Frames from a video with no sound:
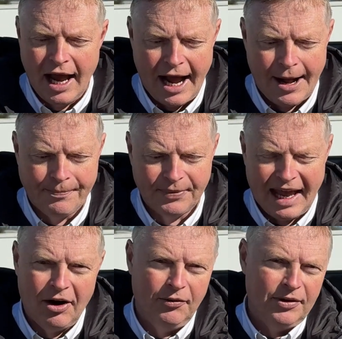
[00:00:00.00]

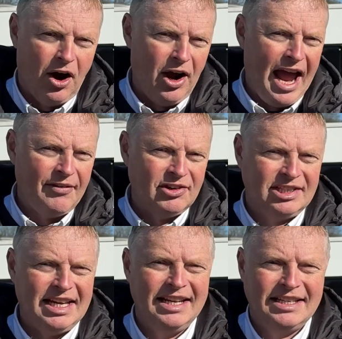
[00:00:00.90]
Now, I haven't
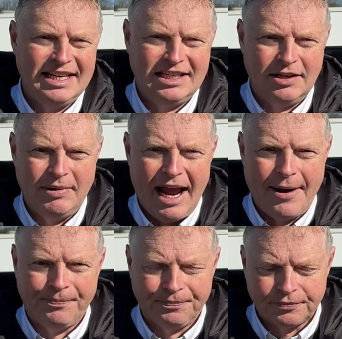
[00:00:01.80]
seen the system yet,
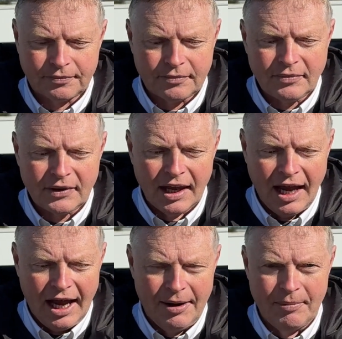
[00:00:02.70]

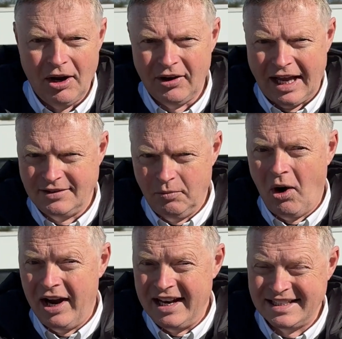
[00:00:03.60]
and I'll get to
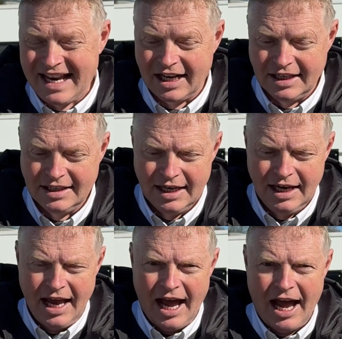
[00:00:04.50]
why in a second.
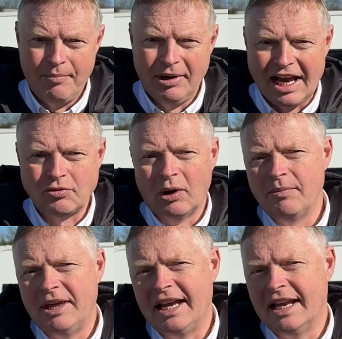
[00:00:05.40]
But that's what
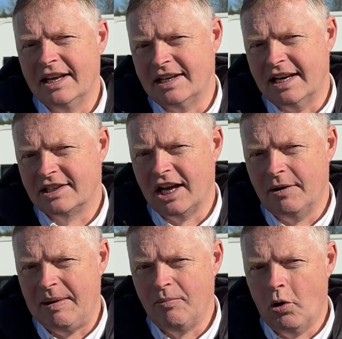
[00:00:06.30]
I'm thinking is it's going
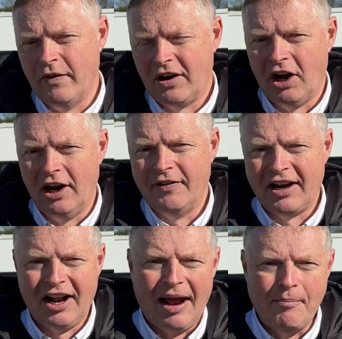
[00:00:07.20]
to be more of a kind of a
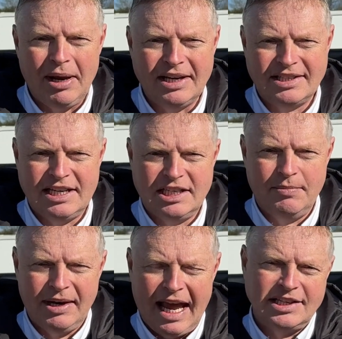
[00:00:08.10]
clamping
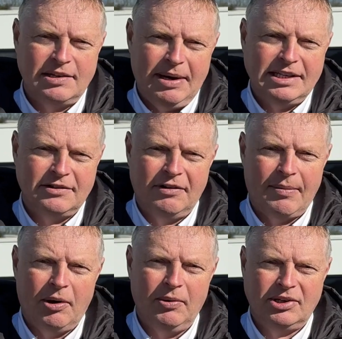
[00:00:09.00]
system against a piece of
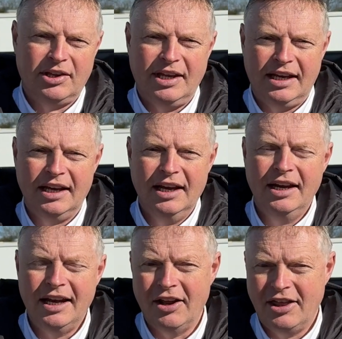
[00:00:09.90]
rubber, which I think,
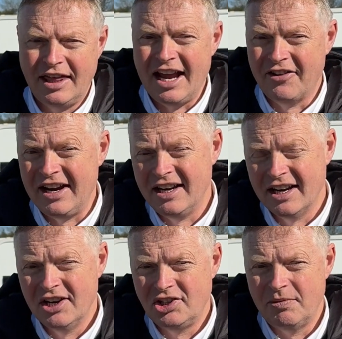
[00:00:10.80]
in theory,
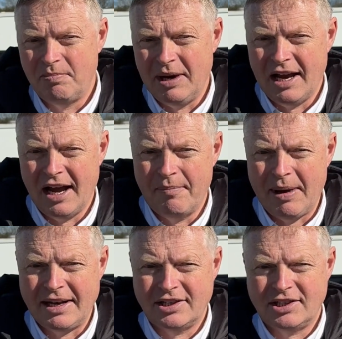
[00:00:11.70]
should be a
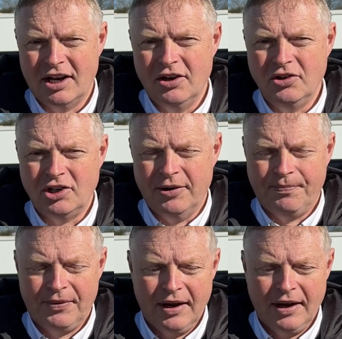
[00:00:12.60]
better solution.